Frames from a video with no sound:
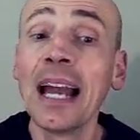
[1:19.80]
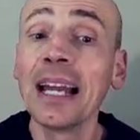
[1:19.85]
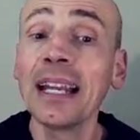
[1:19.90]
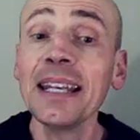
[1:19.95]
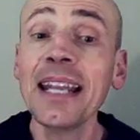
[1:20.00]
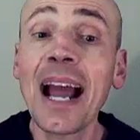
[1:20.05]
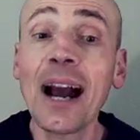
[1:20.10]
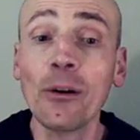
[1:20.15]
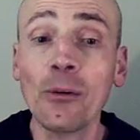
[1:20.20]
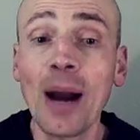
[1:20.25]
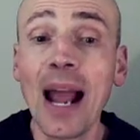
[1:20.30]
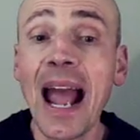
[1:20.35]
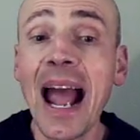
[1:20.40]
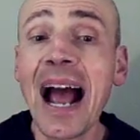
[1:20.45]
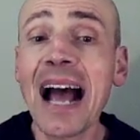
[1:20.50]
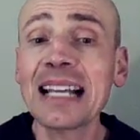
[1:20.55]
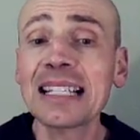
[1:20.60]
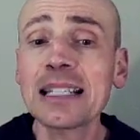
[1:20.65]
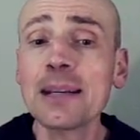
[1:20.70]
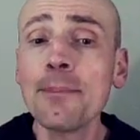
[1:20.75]
Now,
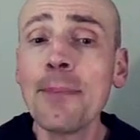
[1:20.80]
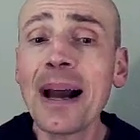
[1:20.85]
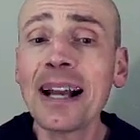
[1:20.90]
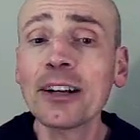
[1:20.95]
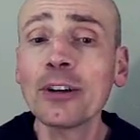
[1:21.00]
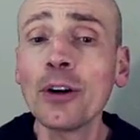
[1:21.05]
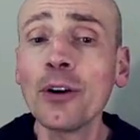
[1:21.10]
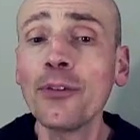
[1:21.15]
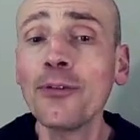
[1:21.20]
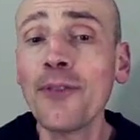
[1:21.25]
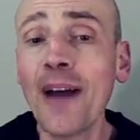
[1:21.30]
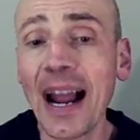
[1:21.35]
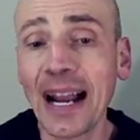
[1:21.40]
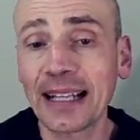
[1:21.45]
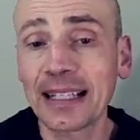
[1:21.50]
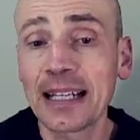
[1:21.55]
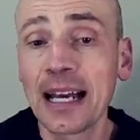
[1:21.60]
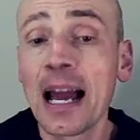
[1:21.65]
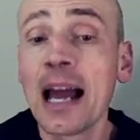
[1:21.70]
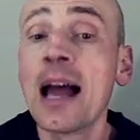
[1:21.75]
as a matter of
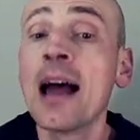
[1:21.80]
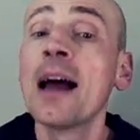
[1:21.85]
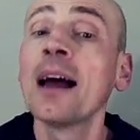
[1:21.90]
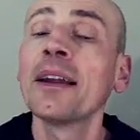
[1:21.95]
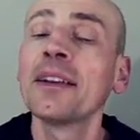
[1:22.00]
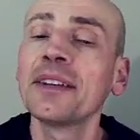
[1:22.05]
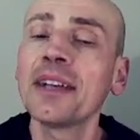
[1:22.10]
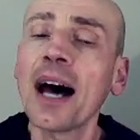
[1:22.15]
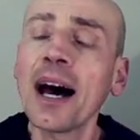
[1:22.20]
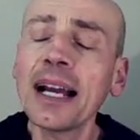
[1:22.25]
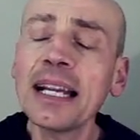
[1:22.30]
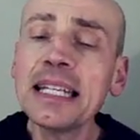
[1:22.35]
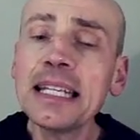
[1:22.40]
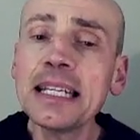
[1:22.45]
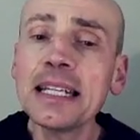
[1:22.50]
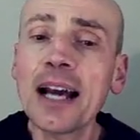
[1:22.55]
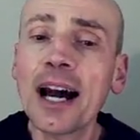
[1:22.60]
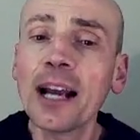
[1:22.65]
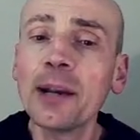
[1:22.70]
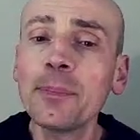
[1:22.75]
fact,
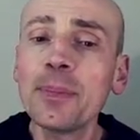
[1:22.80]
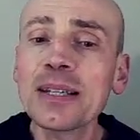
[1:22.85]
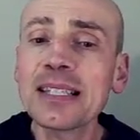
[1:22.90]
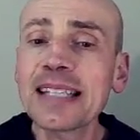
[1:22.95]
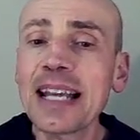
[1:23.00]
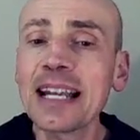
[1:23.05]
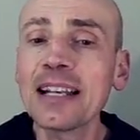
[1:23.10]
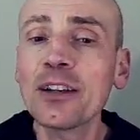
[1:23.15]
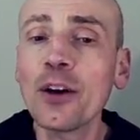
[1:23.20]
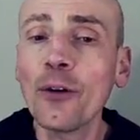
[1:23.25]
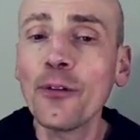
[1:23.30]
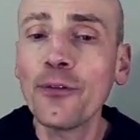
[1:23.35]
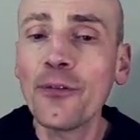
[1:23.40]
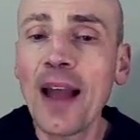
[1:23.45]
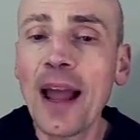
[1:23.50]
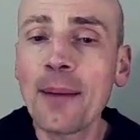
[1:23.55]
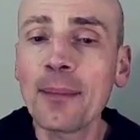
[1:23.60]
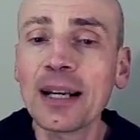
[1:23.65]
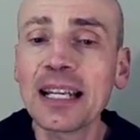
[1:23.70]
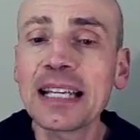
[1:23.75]
99% of
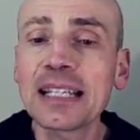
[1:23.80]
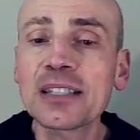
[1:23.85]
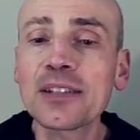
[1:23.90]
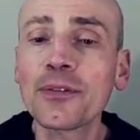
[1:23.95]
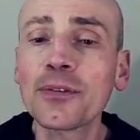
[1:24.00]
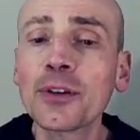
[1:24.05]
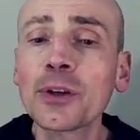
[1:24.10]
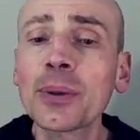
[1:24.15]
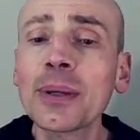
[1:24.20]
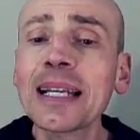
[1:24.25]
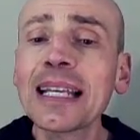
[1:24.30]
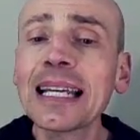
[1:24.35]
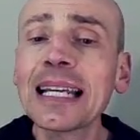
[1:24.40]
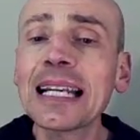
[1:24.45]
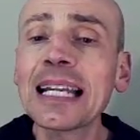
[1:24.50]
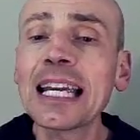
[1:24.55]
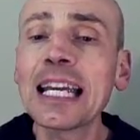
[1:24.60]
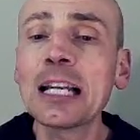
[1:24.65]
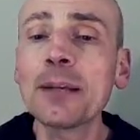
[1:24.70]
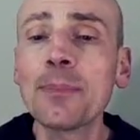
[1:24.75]
families of
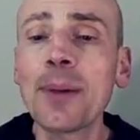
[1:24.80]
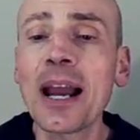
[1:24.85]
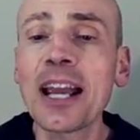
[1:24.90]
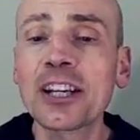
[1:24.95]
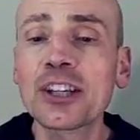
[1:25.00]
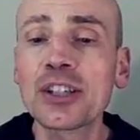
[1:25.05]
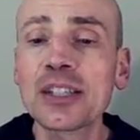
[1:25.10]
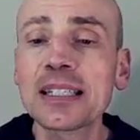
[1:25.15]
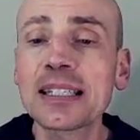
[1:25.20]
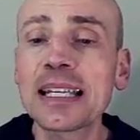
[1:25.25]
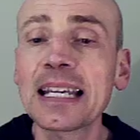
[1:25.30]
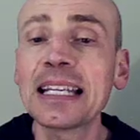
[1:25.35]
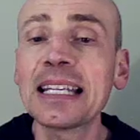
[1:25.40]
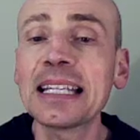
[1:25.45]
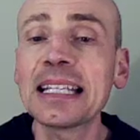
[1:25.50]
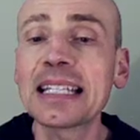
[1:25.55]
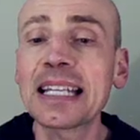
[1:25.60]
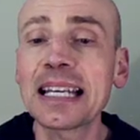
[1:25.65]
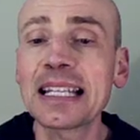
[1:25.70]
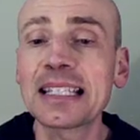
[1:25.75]
critically ill patients in
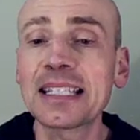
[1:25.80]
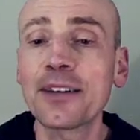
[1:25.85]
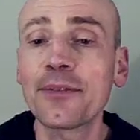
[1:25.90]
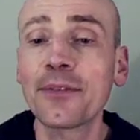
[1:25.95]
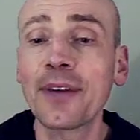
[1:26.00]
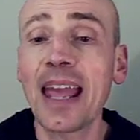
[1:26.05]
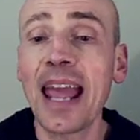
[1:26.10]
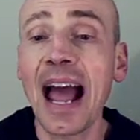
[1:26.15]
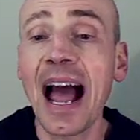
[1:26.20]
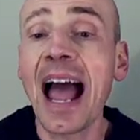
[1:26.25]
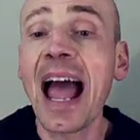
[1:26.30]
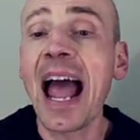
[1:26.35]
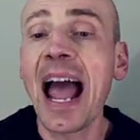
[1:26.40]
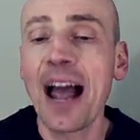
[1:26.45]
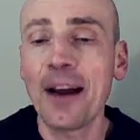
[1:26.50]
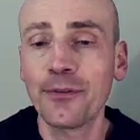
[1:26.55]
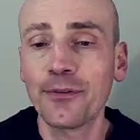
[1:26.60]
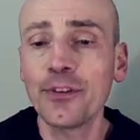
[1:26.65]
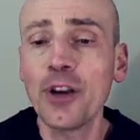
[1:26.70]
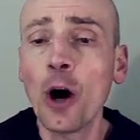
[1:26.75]
intensive care
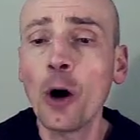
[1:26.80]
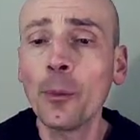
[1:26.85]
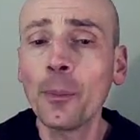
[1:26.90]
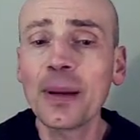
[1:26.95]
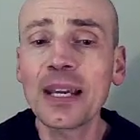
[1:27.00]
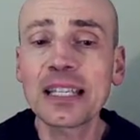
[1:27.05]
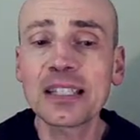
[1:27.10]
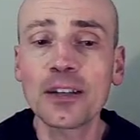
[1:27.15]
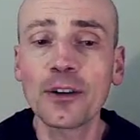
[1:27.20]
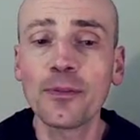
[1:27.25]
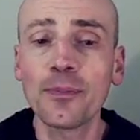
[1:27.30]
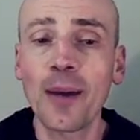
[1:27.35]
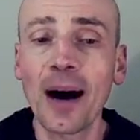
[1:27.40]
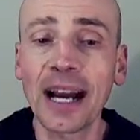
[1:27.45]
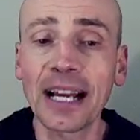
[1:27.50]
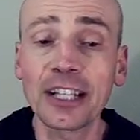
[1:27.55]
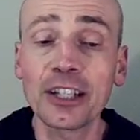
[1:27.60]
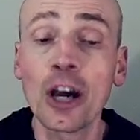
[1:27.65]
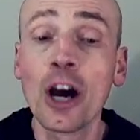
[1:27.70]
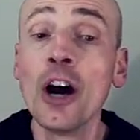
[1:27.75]
have no peace of
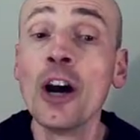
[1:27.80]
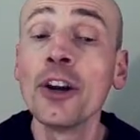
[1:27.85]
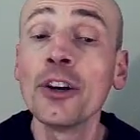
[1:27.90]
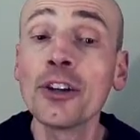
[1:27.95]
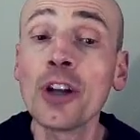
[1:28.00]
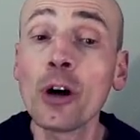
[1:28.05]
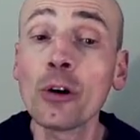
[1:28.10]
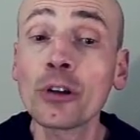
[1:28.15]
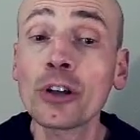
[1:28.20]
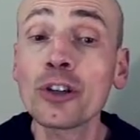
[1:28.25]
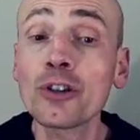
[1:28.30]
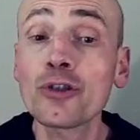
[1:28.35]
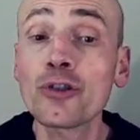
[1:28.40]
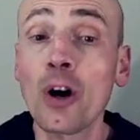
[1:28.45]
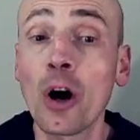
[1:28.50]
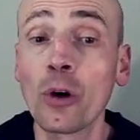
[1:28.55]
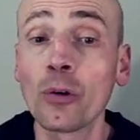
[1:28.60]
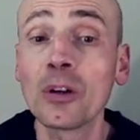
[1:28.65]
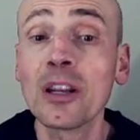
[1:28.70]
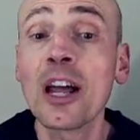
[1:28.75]
mind, no
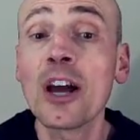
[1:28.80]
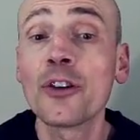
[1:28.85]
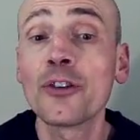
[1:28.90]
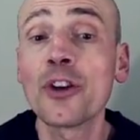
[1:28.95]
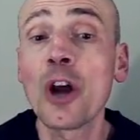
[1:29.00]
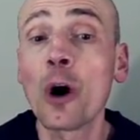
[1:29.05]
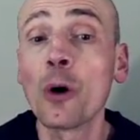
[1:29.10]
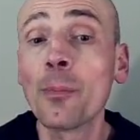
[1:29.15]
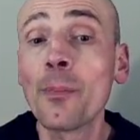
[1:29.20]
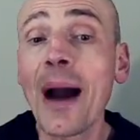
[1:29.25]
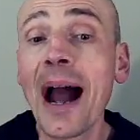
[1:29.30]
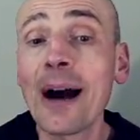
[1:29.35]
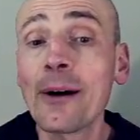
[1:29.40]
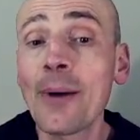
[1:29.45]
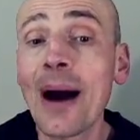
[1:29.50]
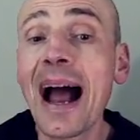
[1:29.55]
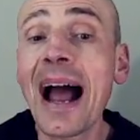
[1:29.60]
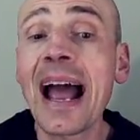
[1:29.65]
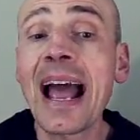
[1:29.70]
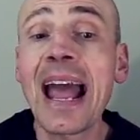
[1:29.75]
control, no
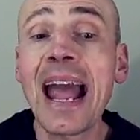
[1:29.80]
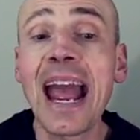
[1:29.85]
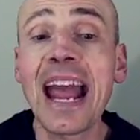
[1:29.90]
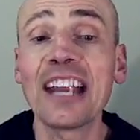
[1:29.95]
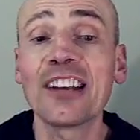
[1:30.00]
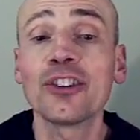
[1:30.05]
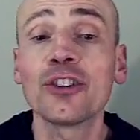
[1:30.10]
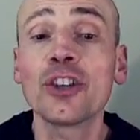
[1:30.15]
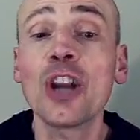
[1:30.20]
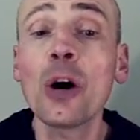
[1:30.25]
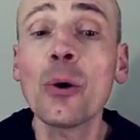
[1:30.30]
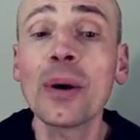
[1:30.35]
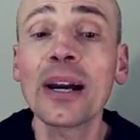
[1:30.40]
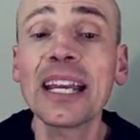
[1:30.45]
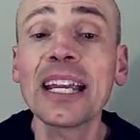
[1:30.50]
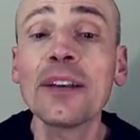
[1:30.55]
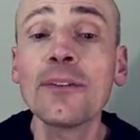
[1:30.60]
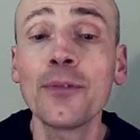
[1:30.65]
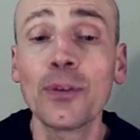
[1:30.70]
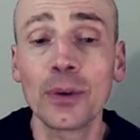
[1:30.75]
power and no
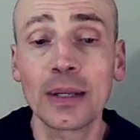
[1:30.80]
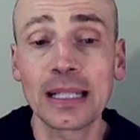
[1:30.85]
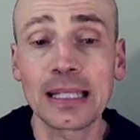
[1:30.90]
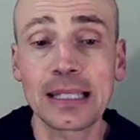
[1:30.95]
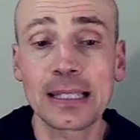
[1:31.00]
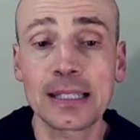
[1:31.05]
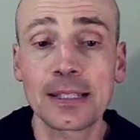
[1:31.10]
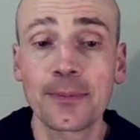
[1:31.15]
influence.